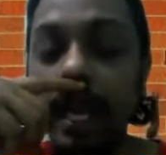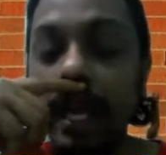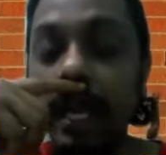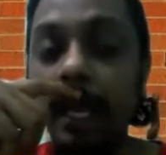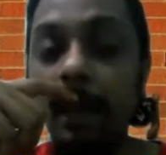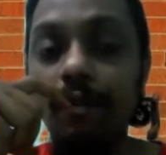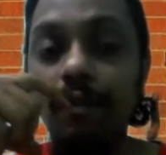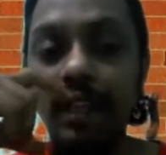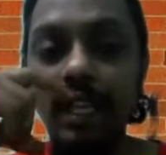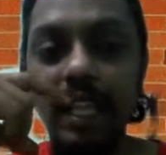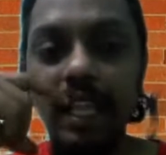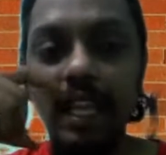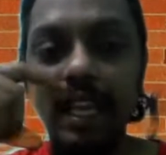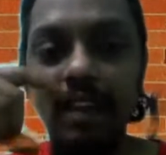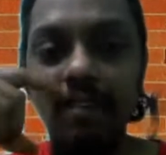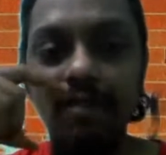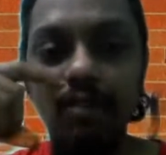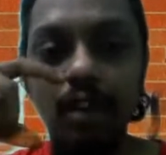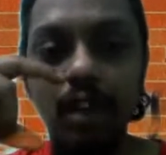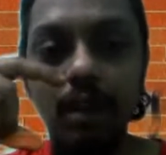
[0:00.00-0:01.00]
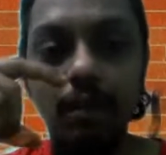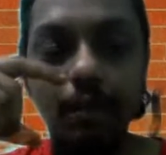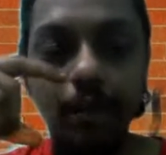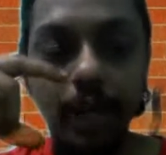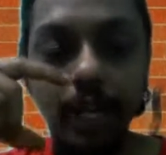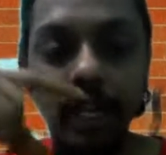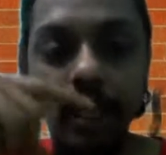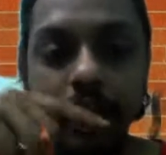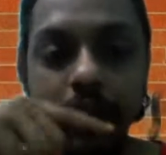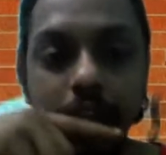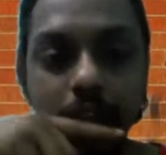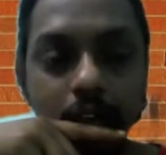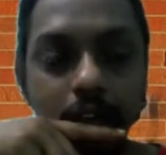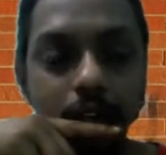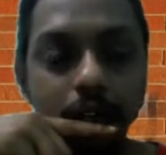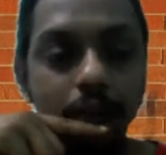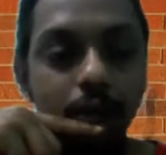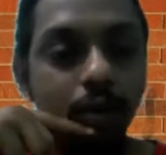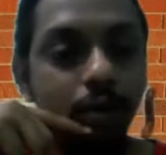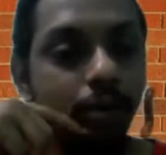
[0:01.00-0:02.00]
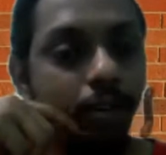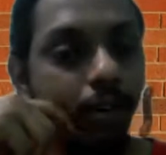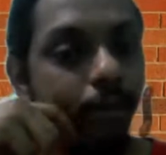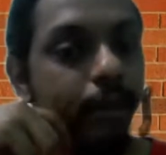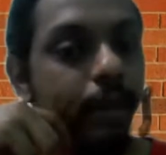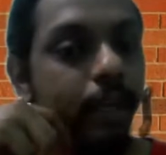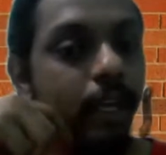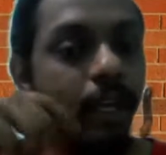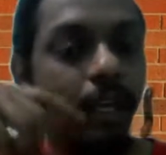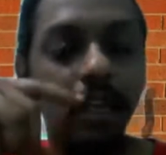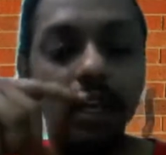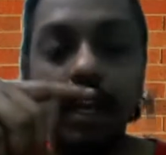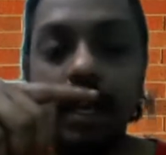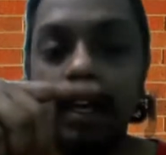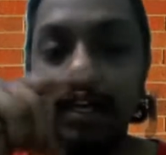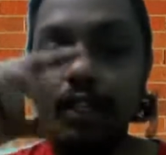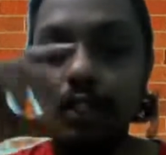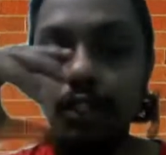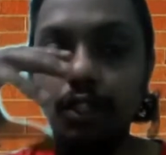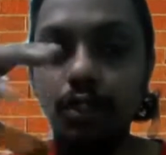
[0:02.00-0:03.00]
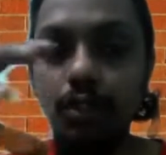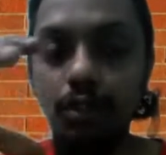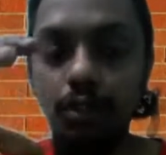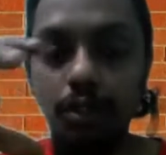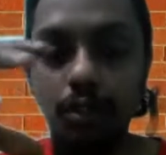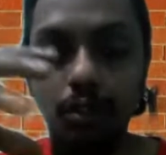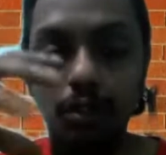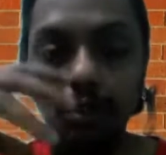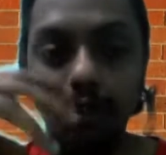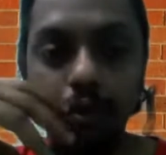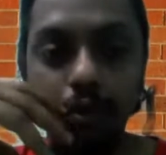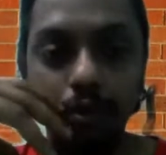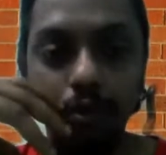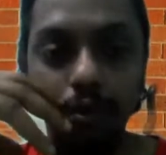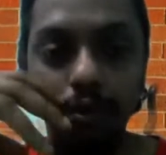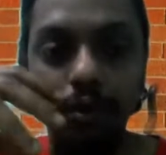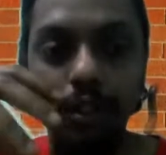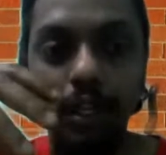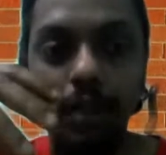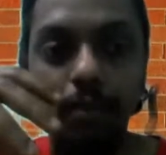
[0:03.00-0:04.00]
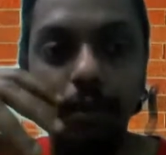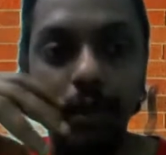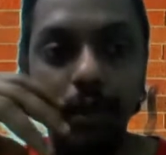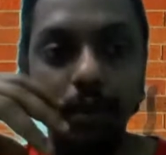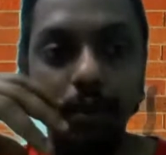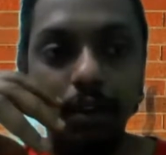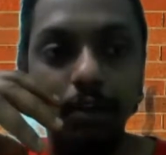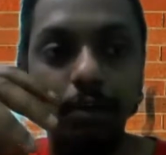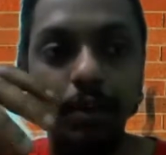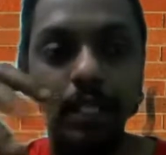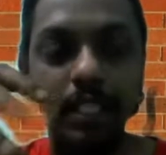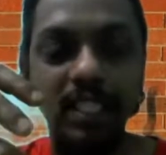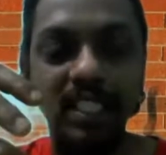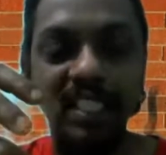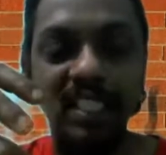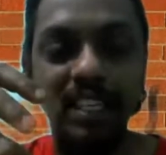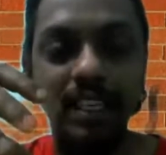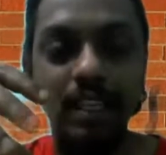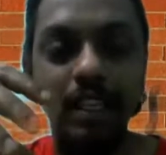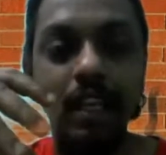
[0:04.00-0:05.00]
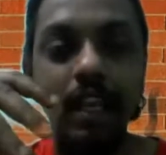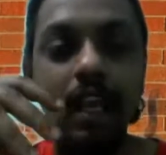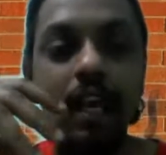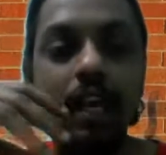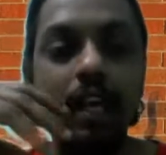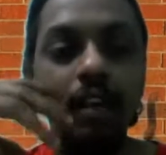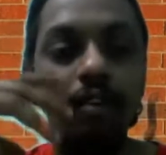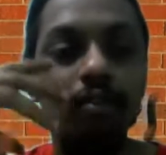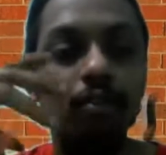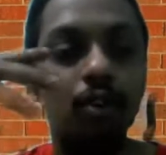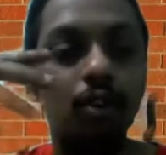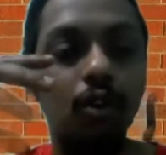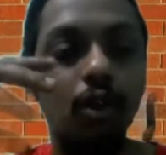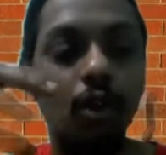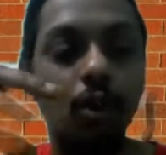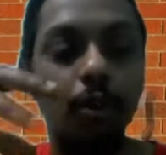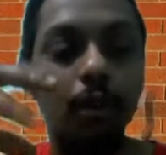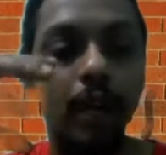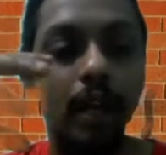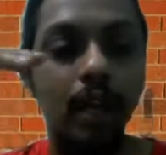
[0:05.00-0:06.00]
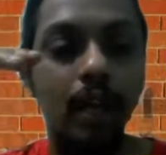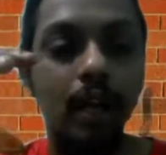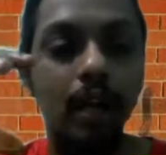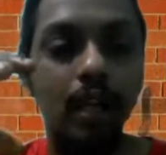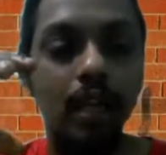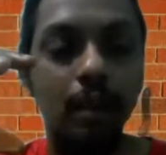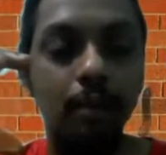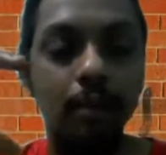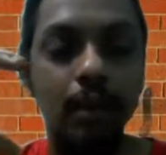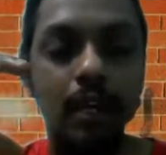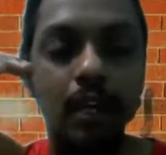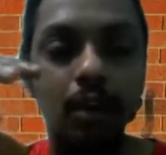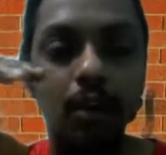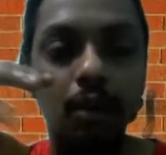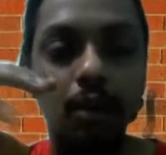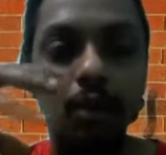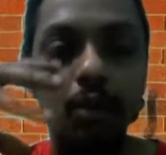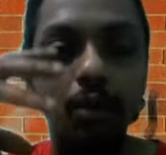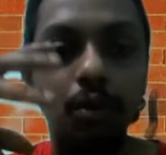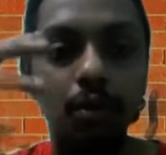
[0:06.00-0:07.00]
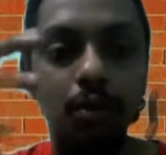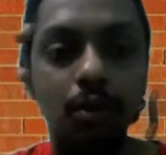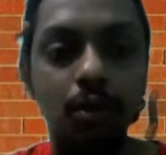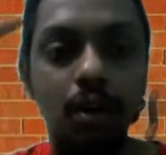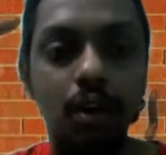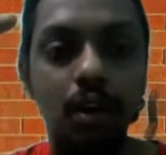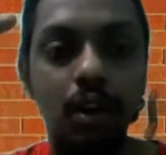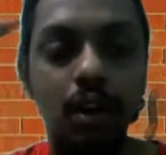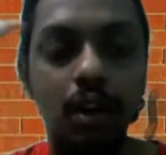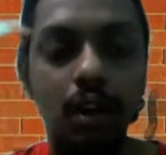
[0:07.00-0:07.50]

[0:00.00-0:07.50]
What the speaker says: Everything will be you will be understood through that particular person if you drop an email to